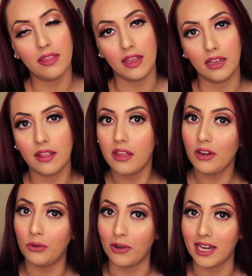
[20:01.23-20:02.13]
I think
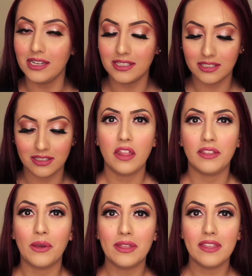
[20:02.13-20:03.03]
they're great.
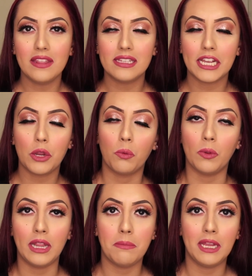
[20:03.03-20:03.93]
The only thing that's like a
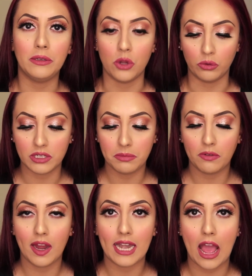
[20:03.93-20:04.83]
really big no to me
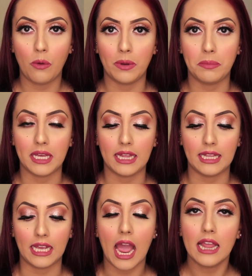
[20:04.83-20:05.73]
right now would be
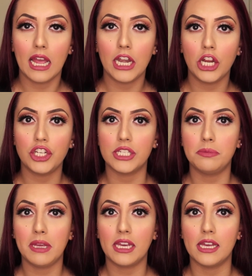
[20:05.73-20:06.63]
the eyeliner,
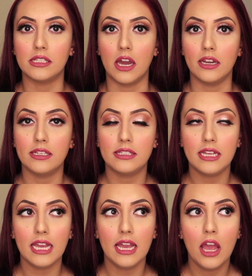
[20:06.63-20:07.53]
just because
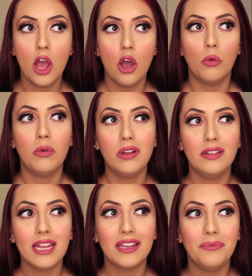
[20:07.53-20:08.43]
honestly, well,
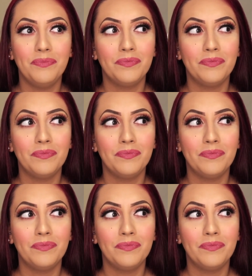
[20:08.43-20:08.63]
like,